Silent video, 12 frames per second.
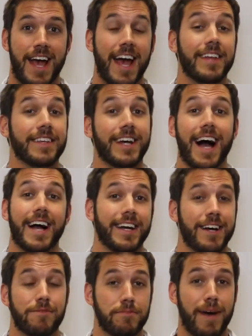And the guy
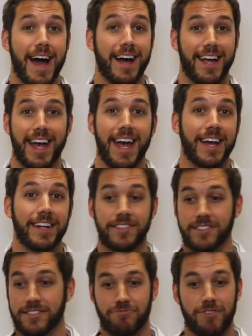comes back and
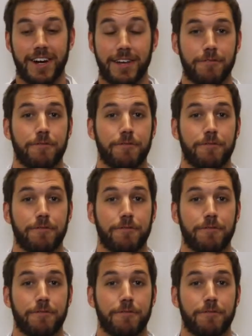is running